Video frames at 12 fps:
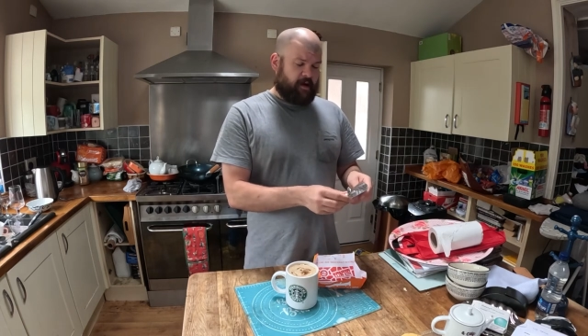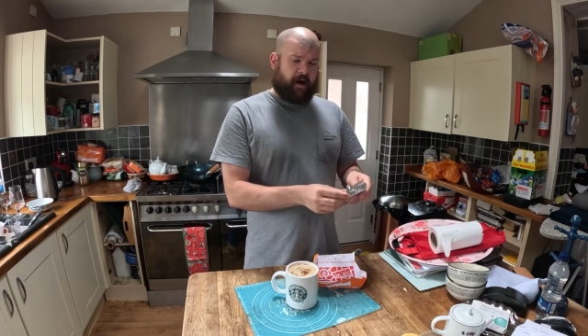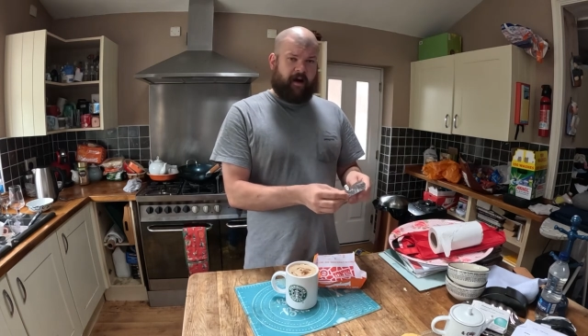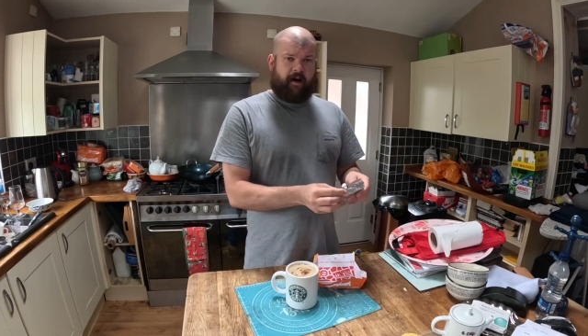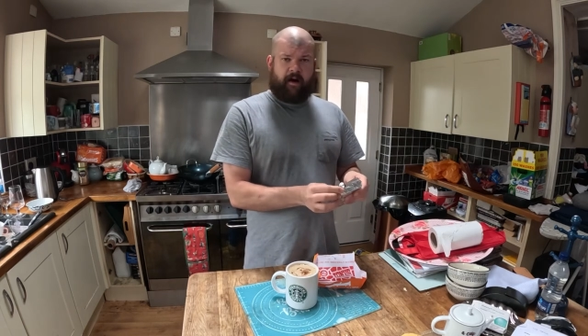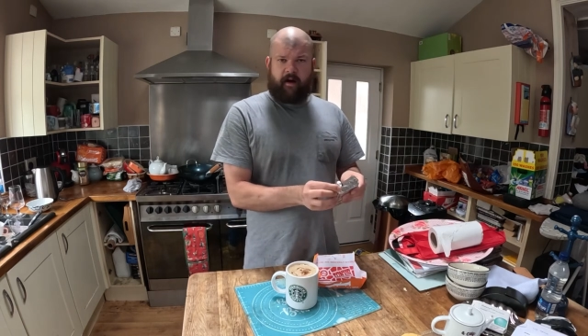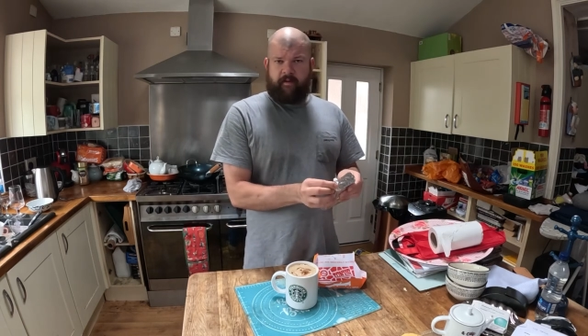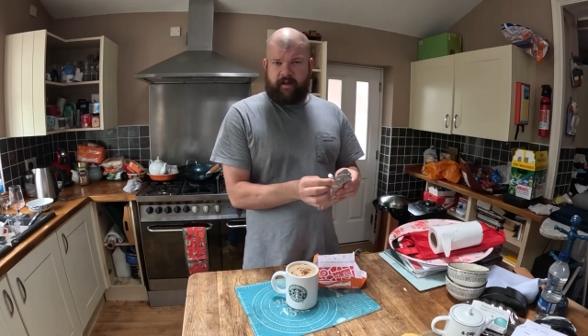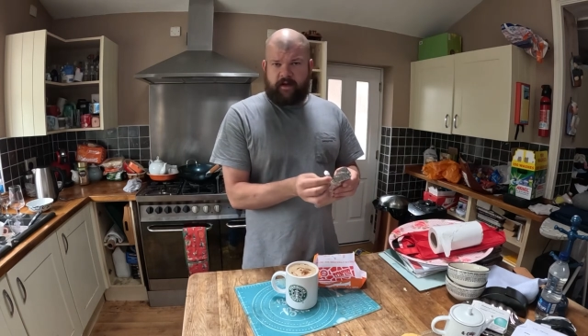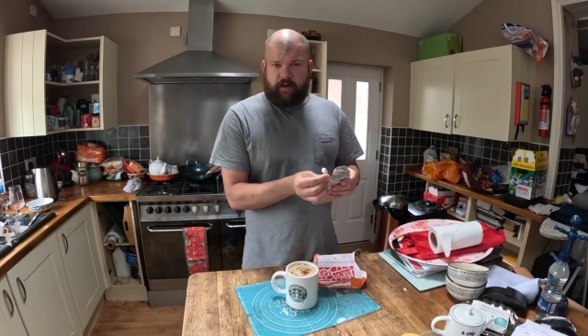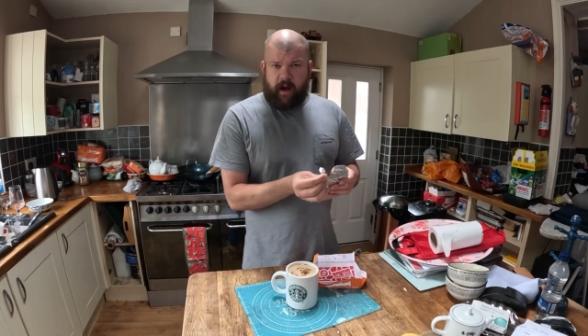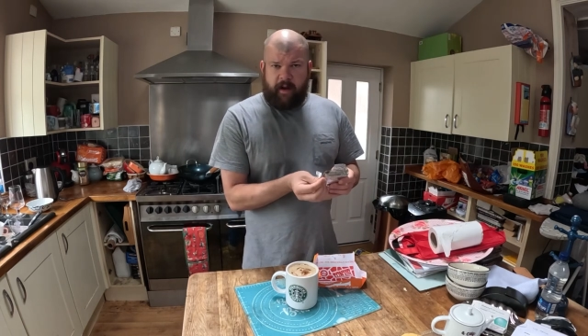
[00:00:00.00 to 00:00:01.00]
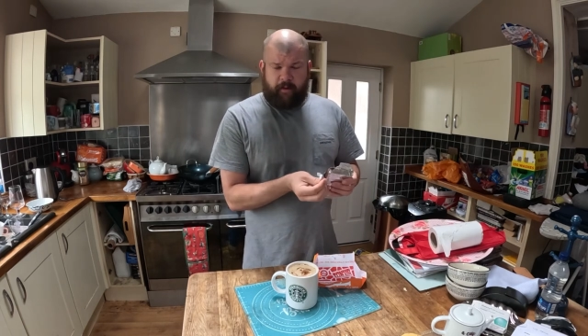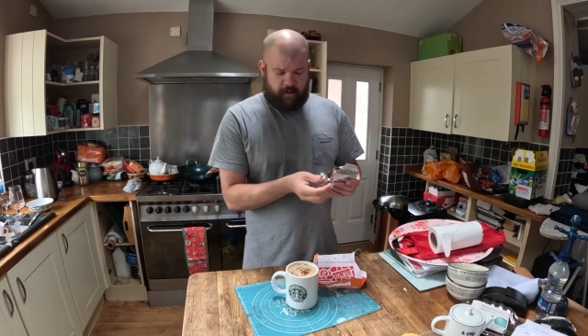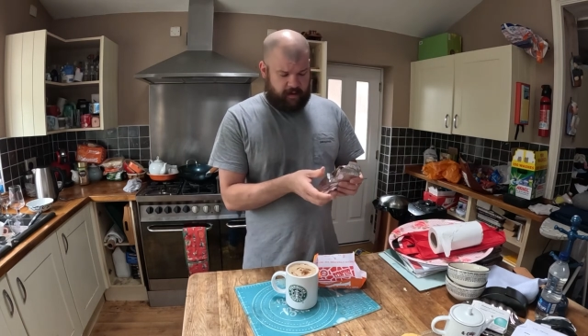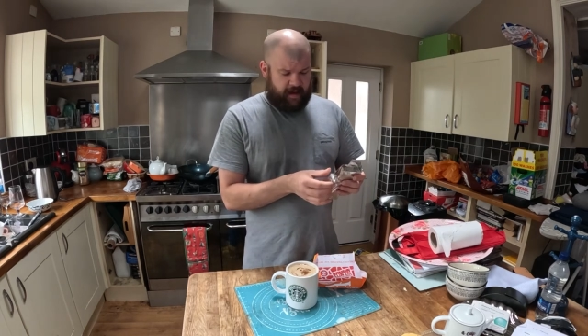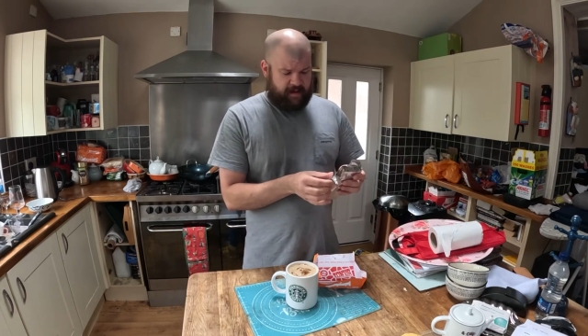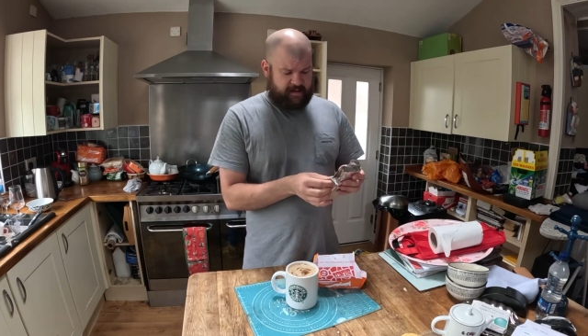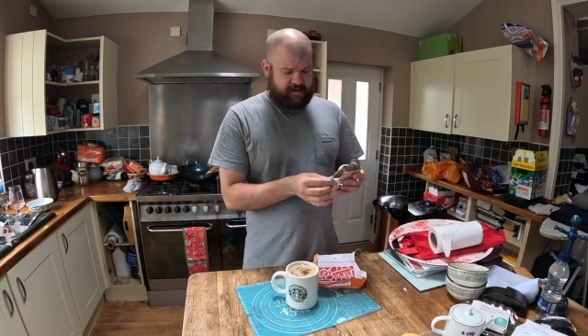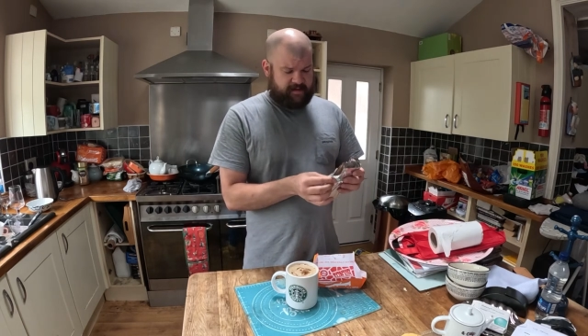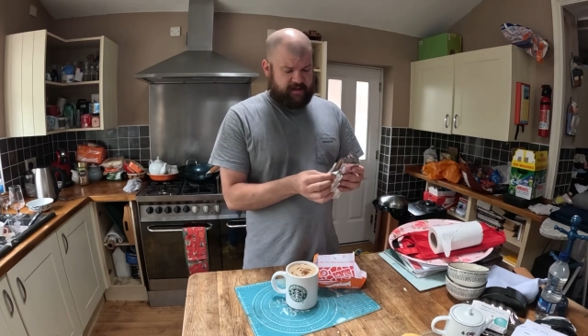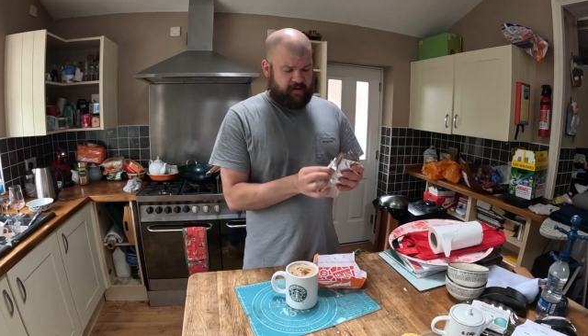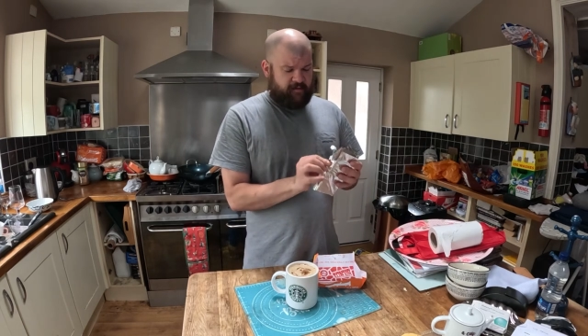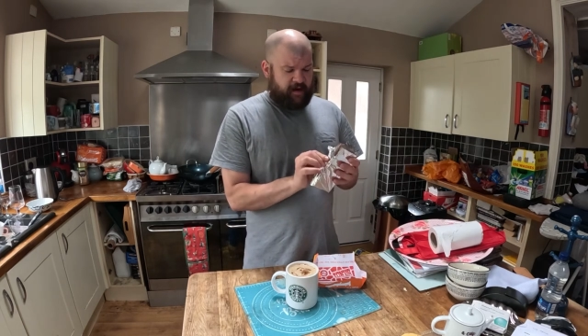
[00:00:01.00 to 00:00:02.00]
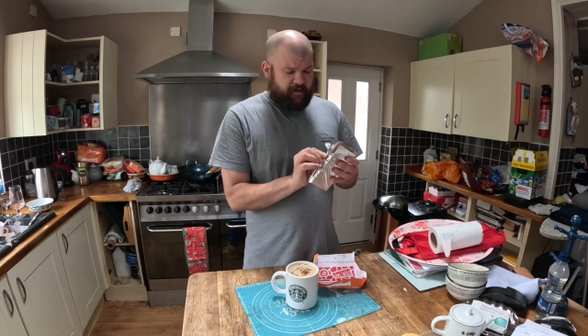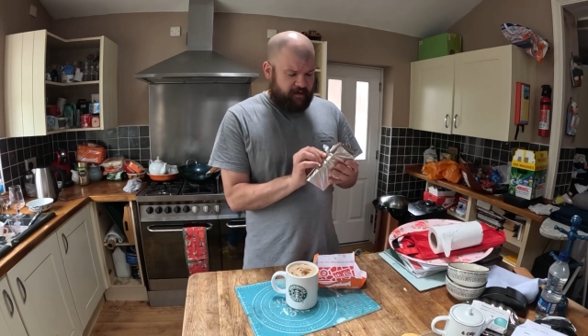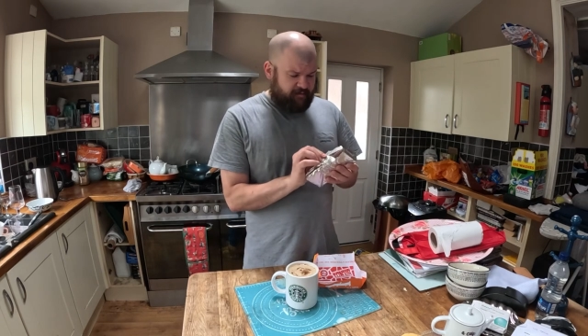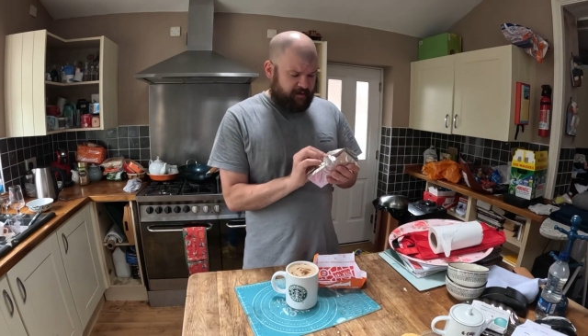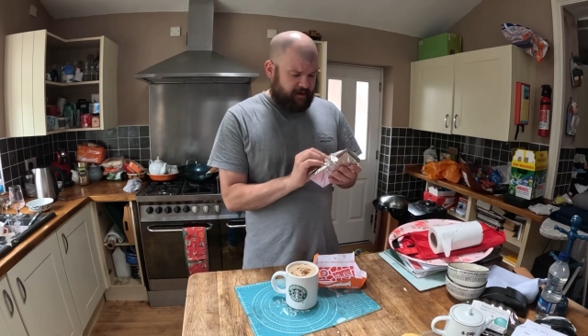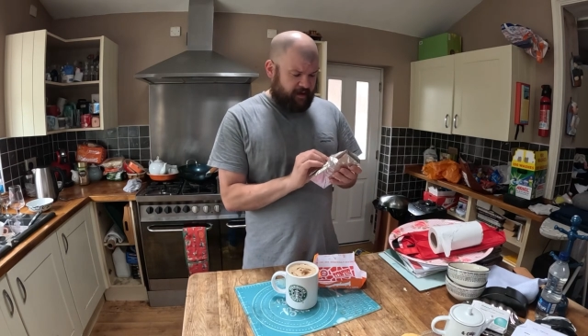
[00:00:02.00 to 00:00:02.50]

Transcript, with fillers: Uh, the tribal lads, they don't even have advent